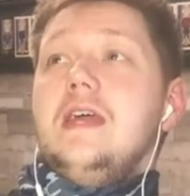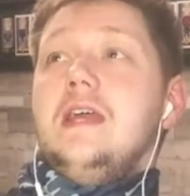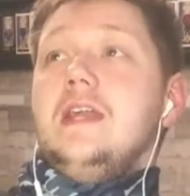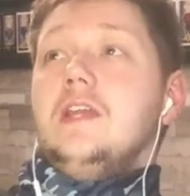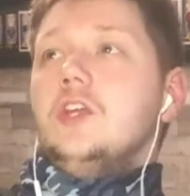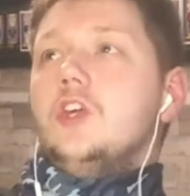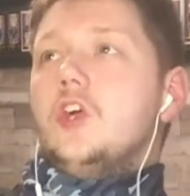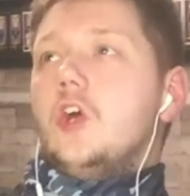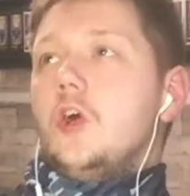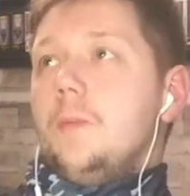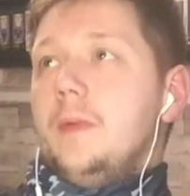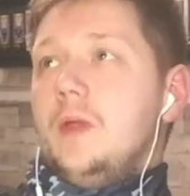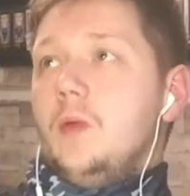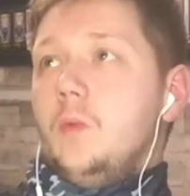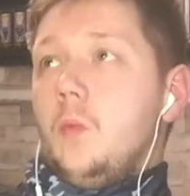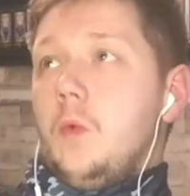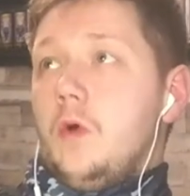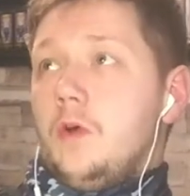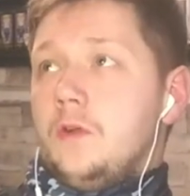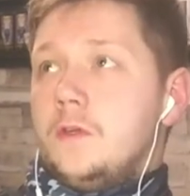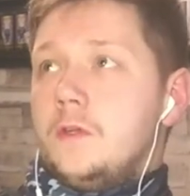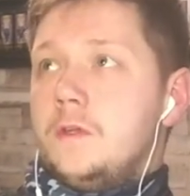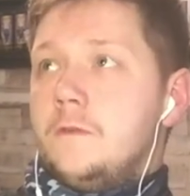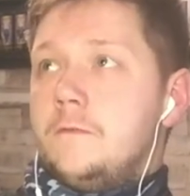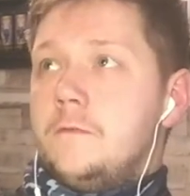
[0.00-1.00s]
incoming
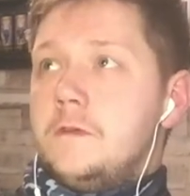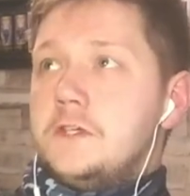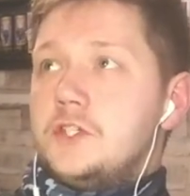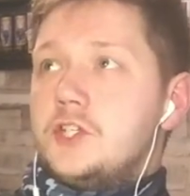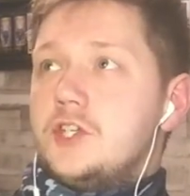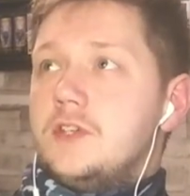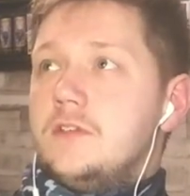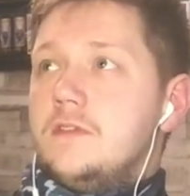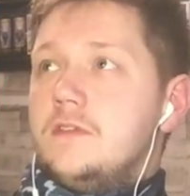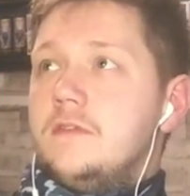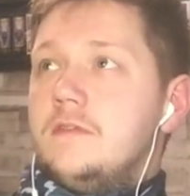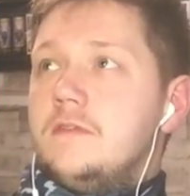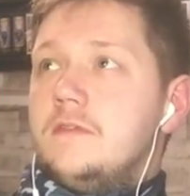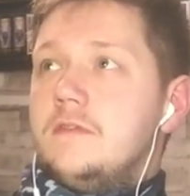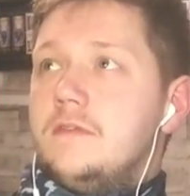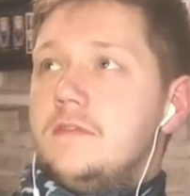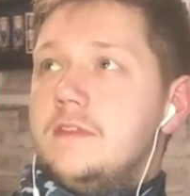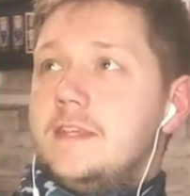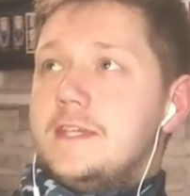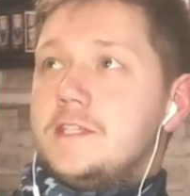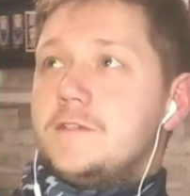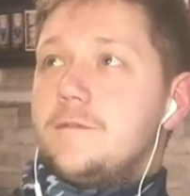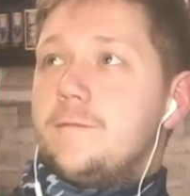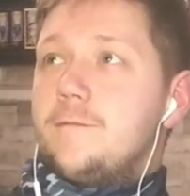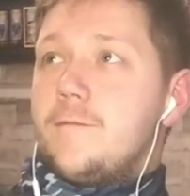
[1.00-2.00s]
WandaVision
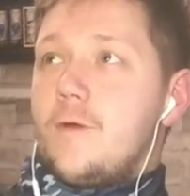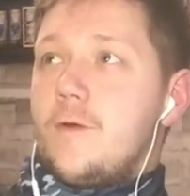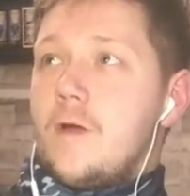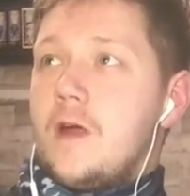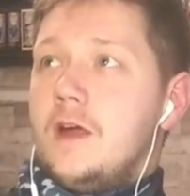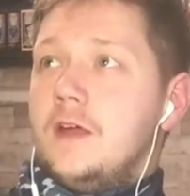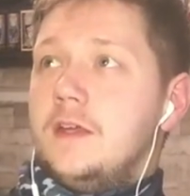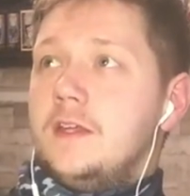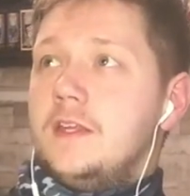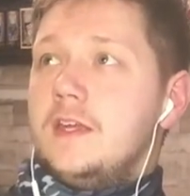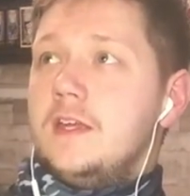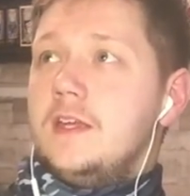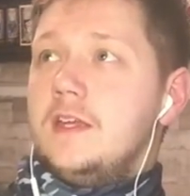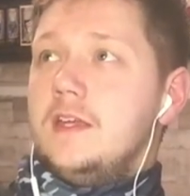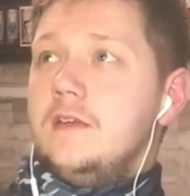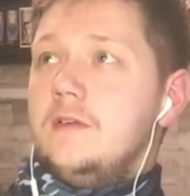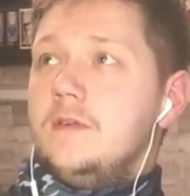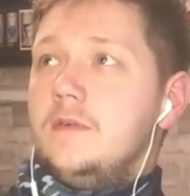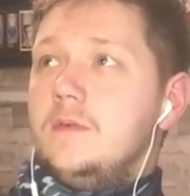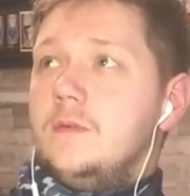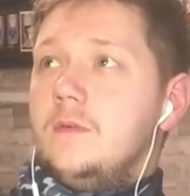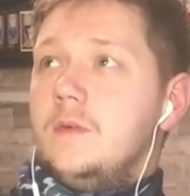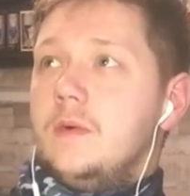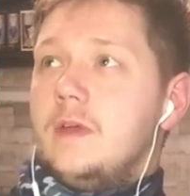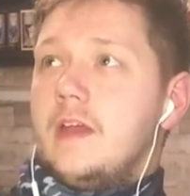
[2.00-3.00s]
this Friday,
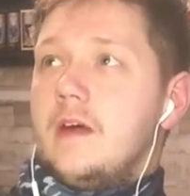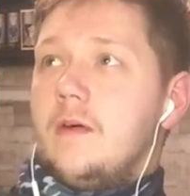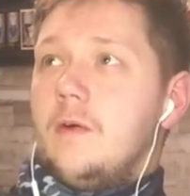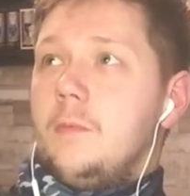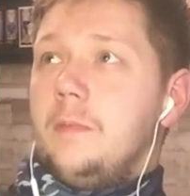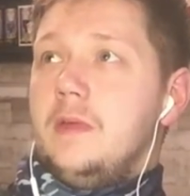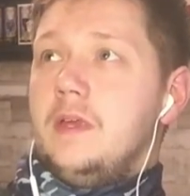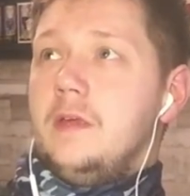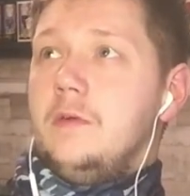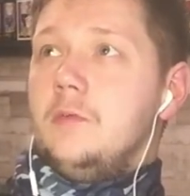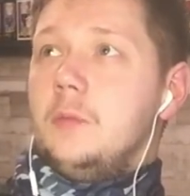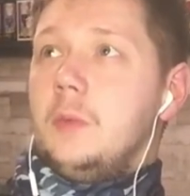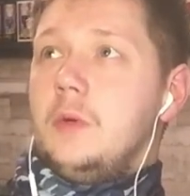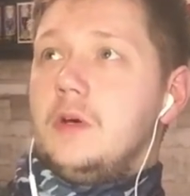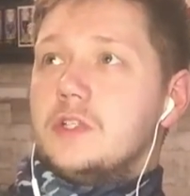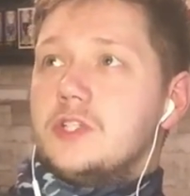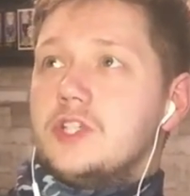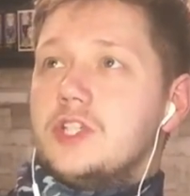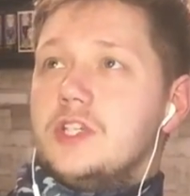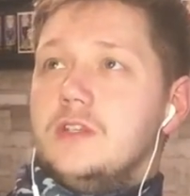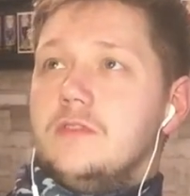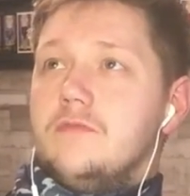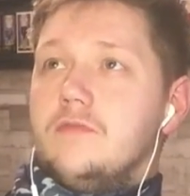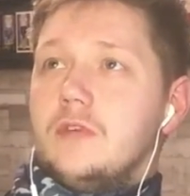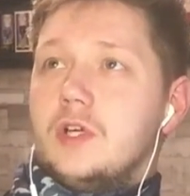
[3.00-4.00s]
when I'll be
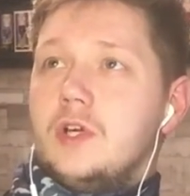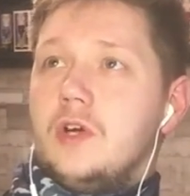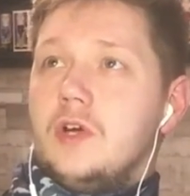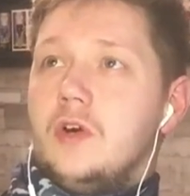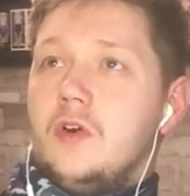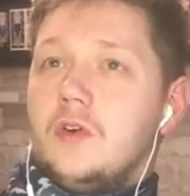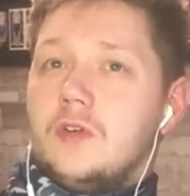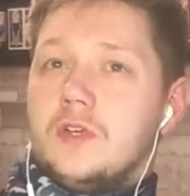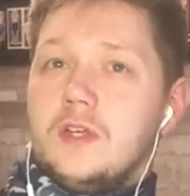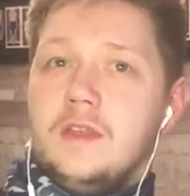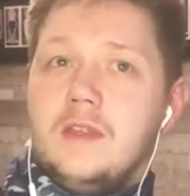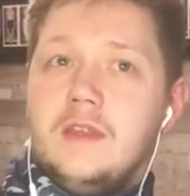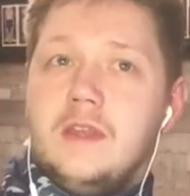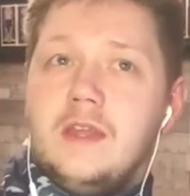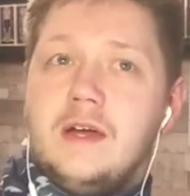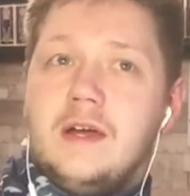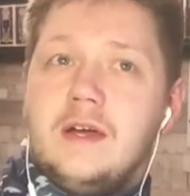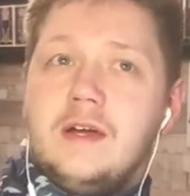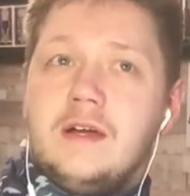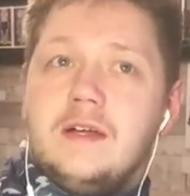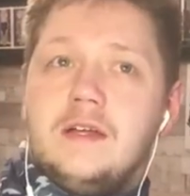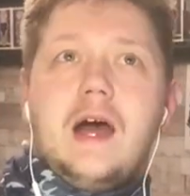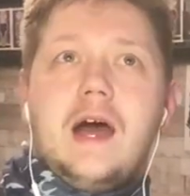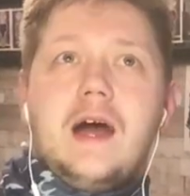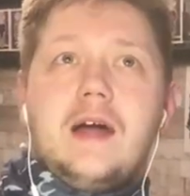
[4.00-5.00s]
watching and recording
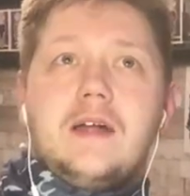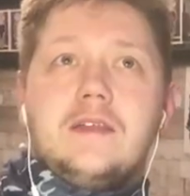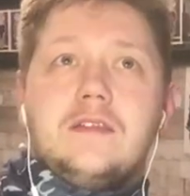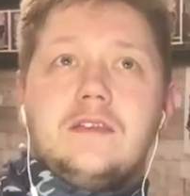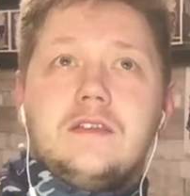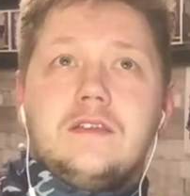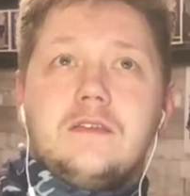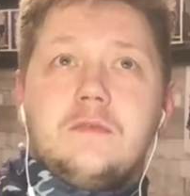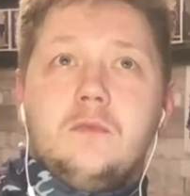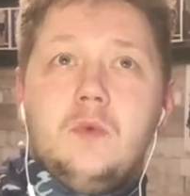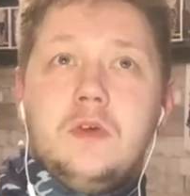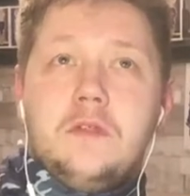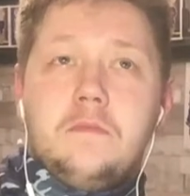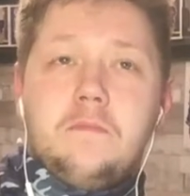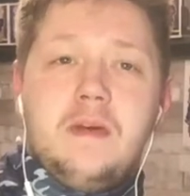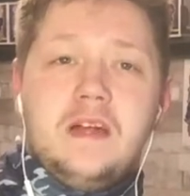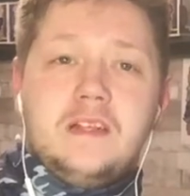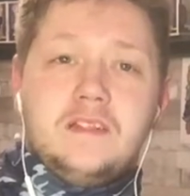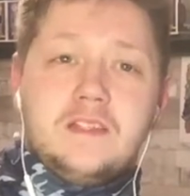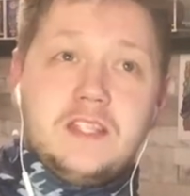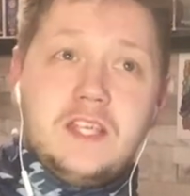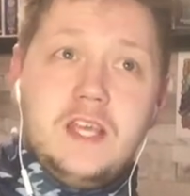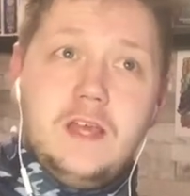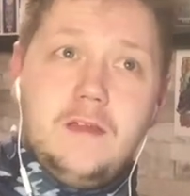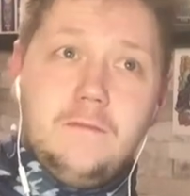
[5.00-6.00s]
that, and with
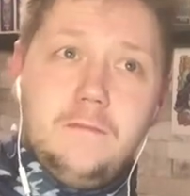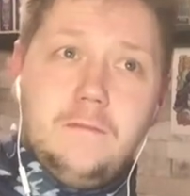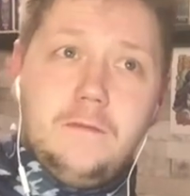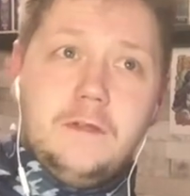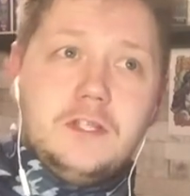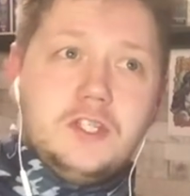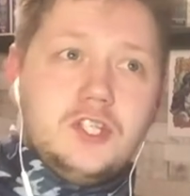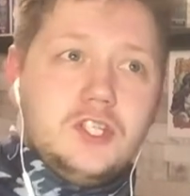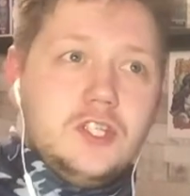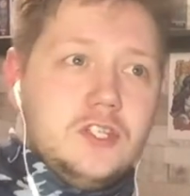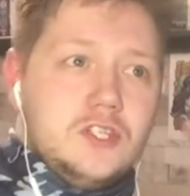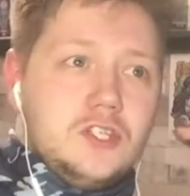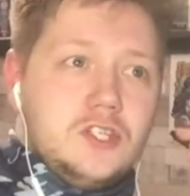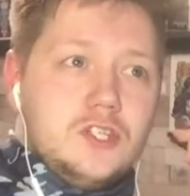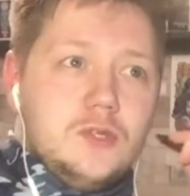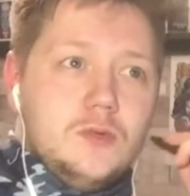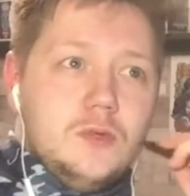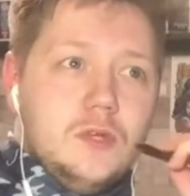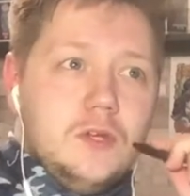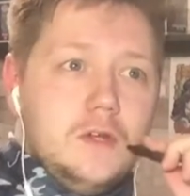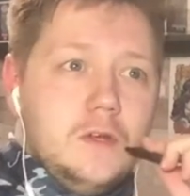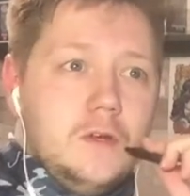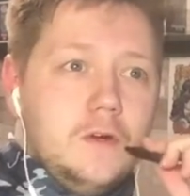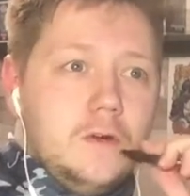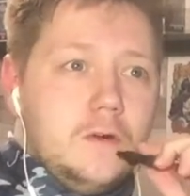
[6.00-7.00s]
Ben 10 finishing
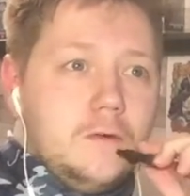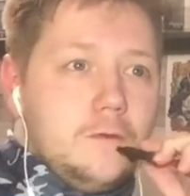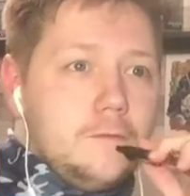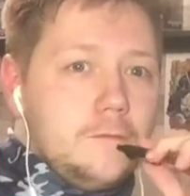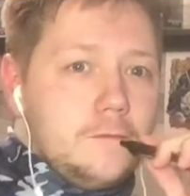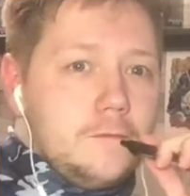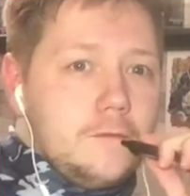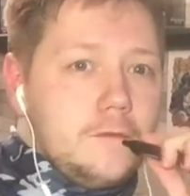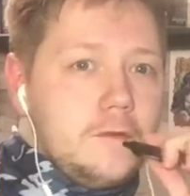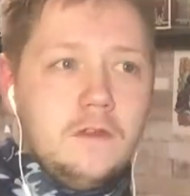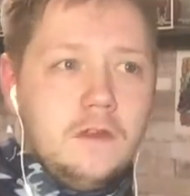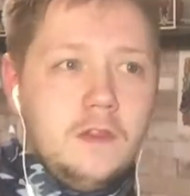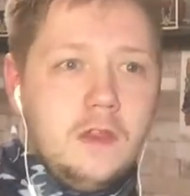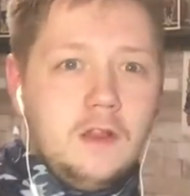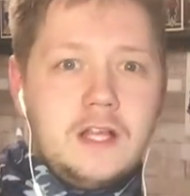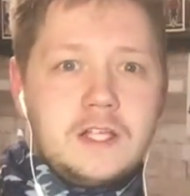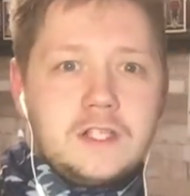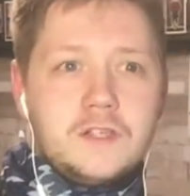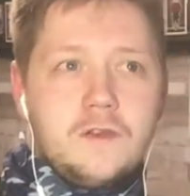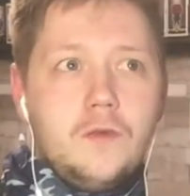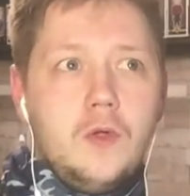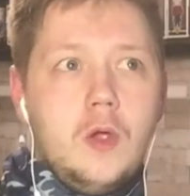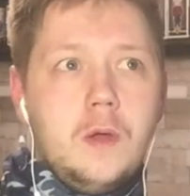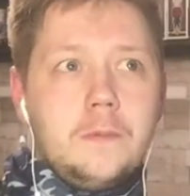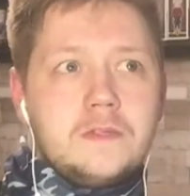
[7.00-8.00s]
soon enough. The
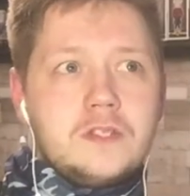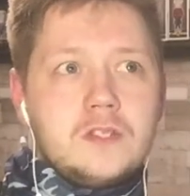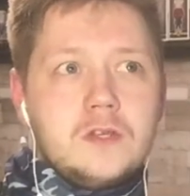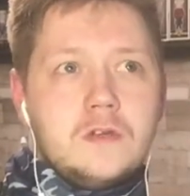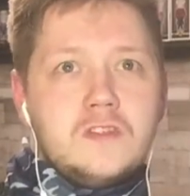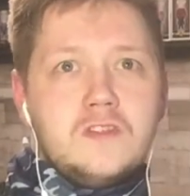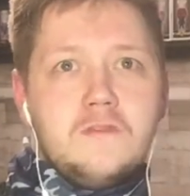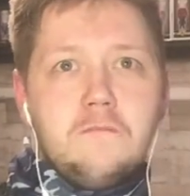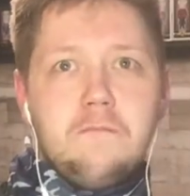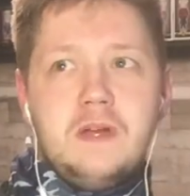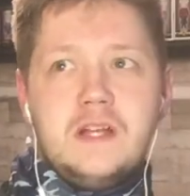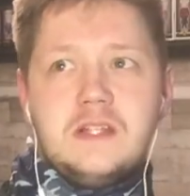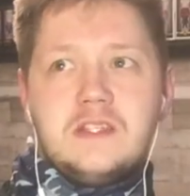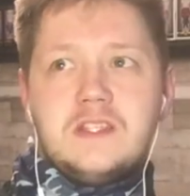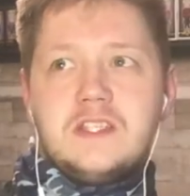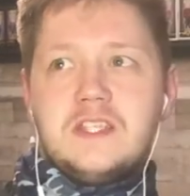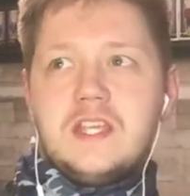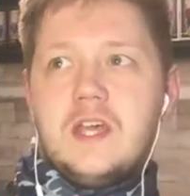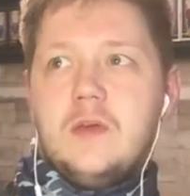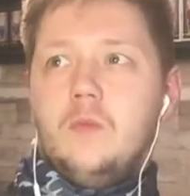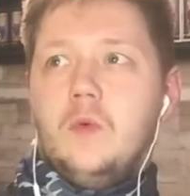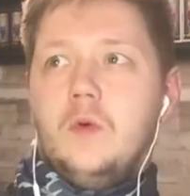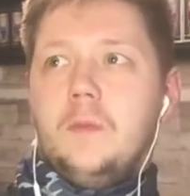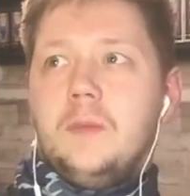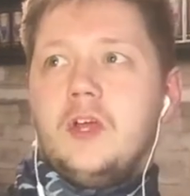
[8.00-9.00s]
last few episodes of Ben
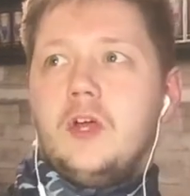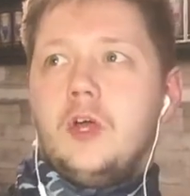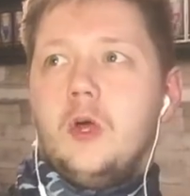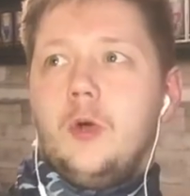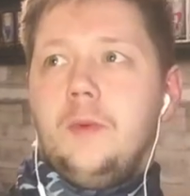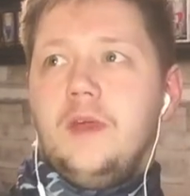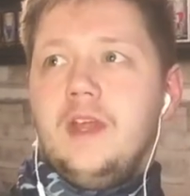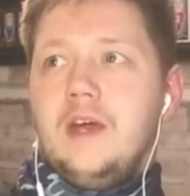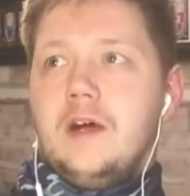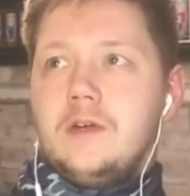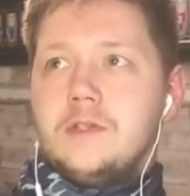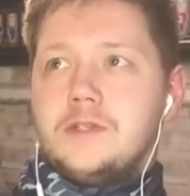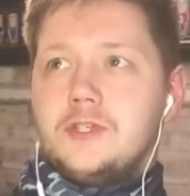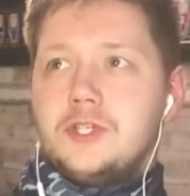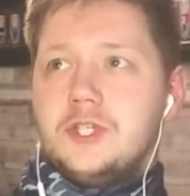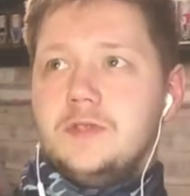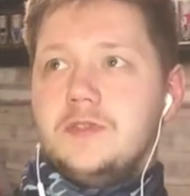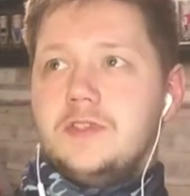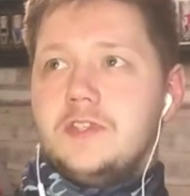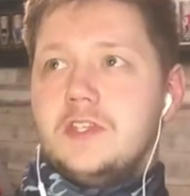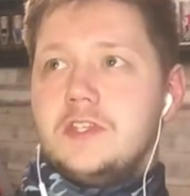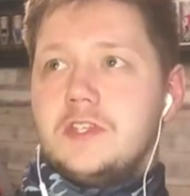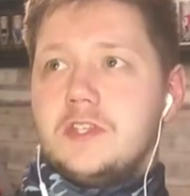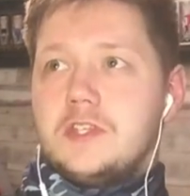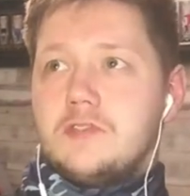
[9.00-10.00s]
10 will be coming out on
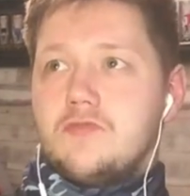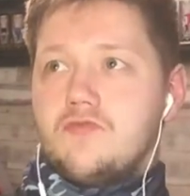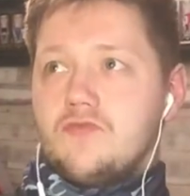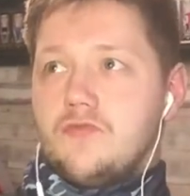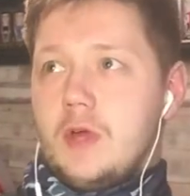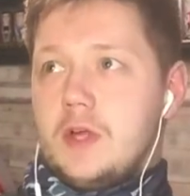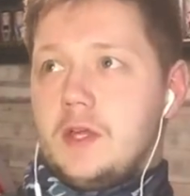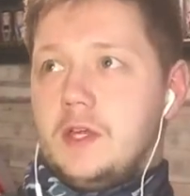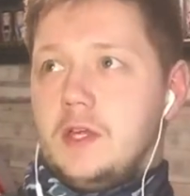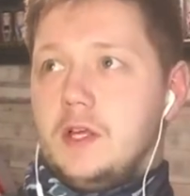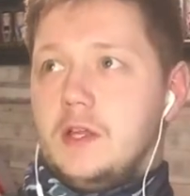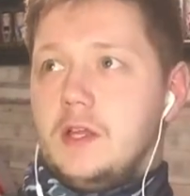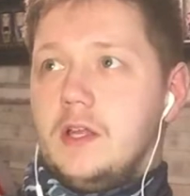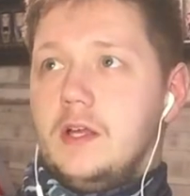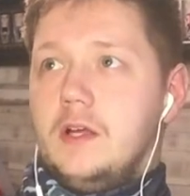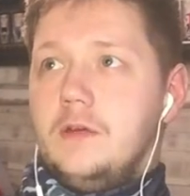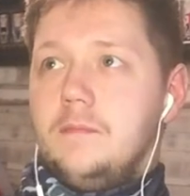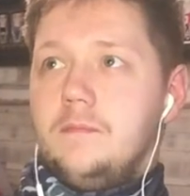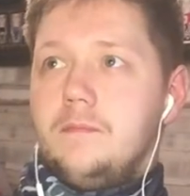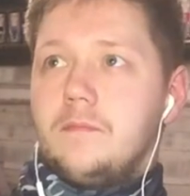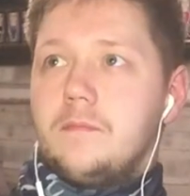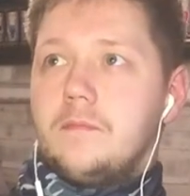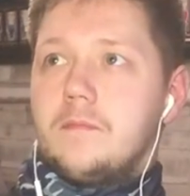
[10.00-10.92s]
Tuesdays as regular,